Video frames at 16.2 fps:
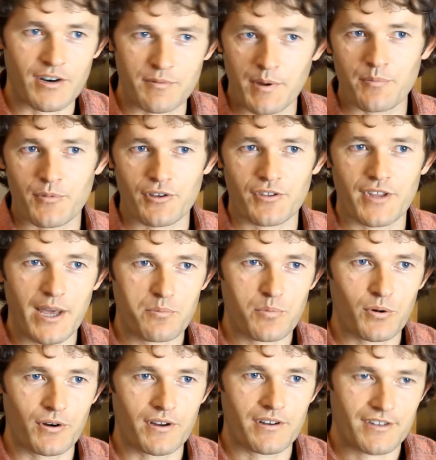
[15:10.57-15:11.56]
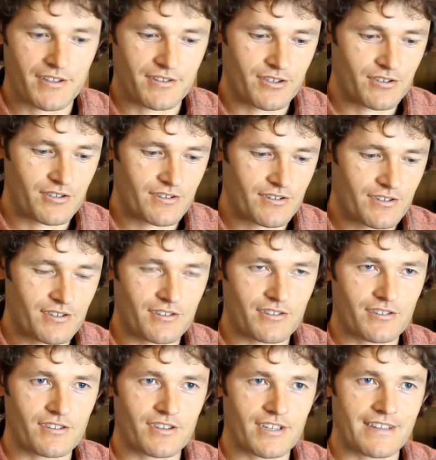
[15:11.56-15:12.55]
I remember at that point,
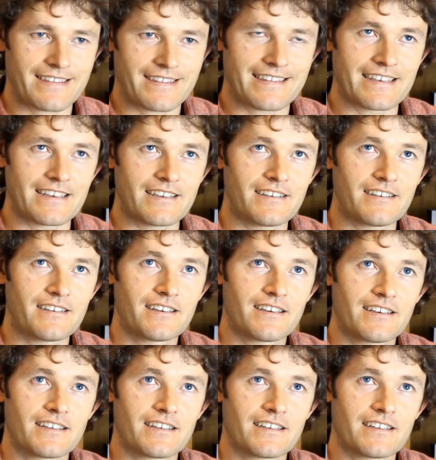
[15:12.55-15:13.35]
that the